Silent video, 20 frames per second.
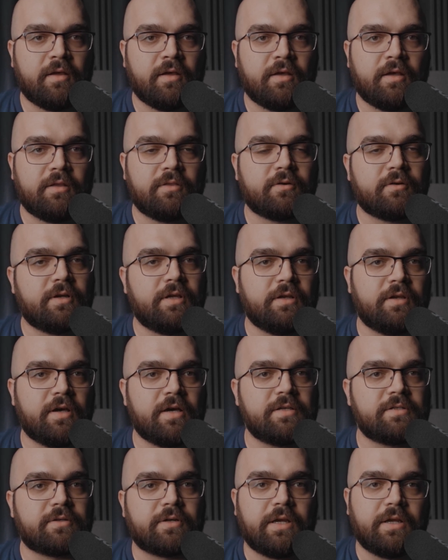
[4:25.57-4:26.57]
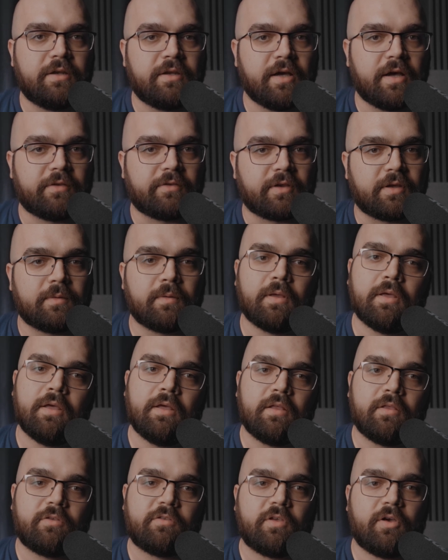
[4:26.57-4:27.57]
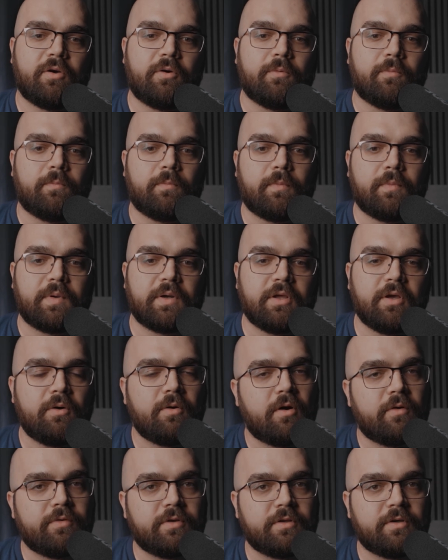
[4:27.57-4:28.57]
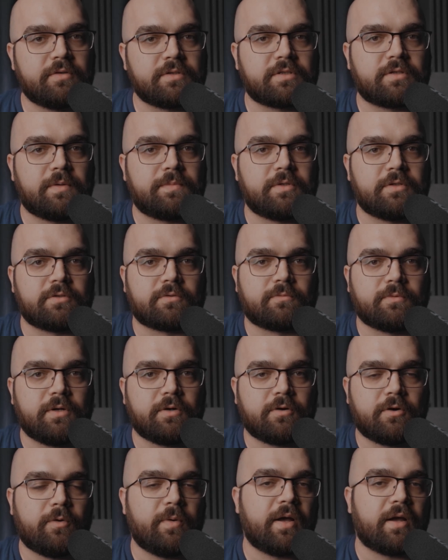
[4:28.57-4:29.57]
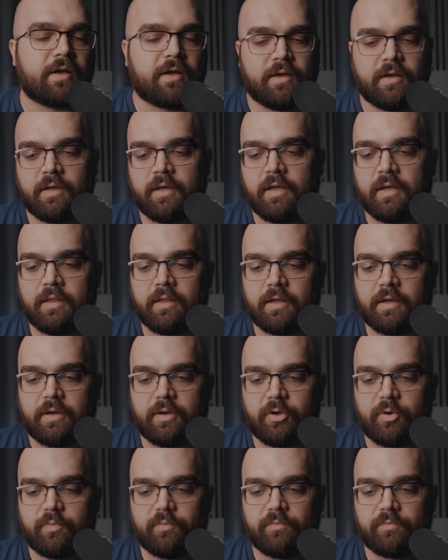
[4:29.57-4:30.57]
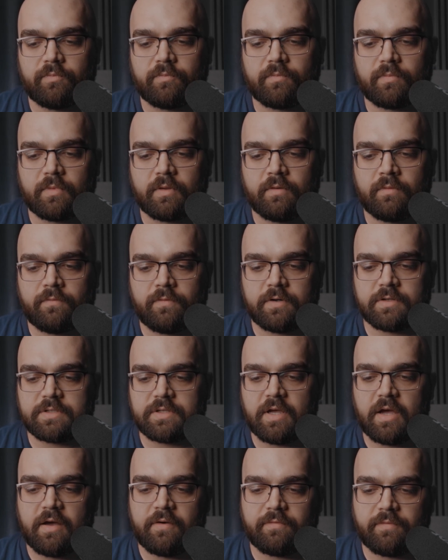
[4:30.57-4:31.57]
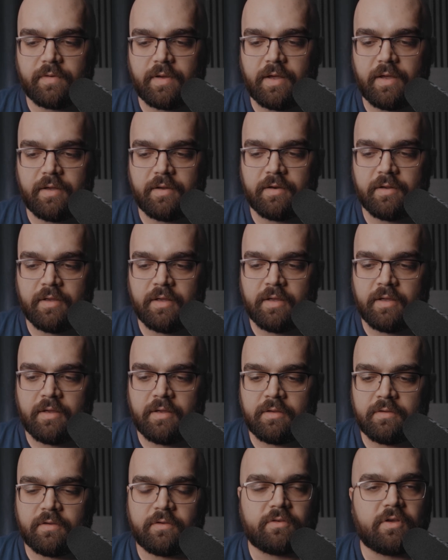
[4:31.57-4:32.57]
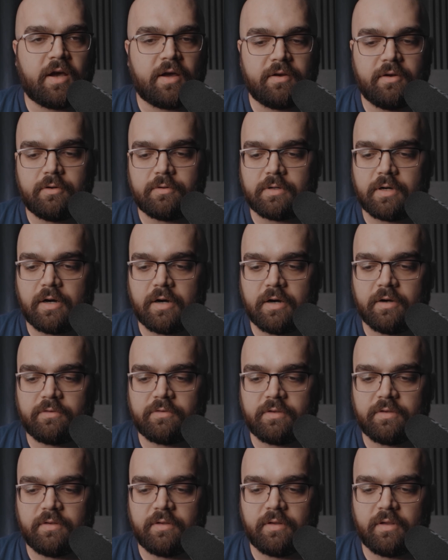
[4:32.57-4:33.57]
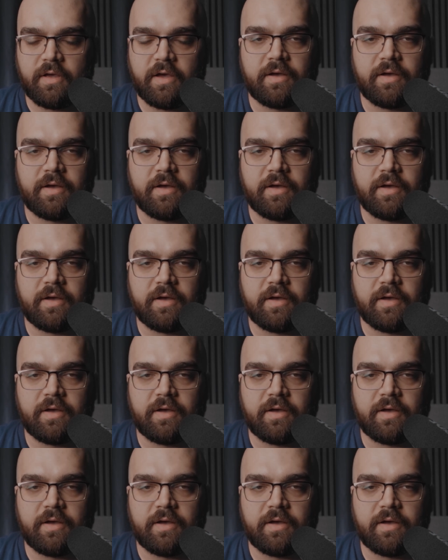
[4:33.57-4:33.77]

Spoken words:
either he does or he doesn't. So I'm going to go over those scriptures real quick. First off, does God know our hearts? And